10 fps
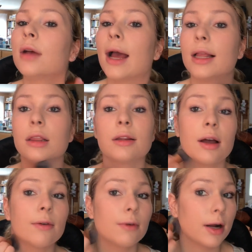I
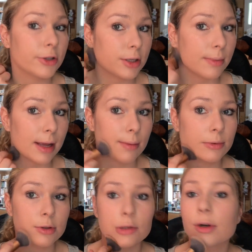love watching makeup
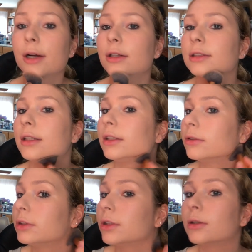tutorials on
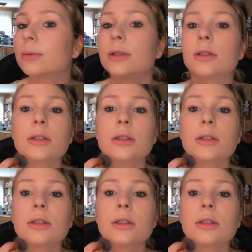YouTube,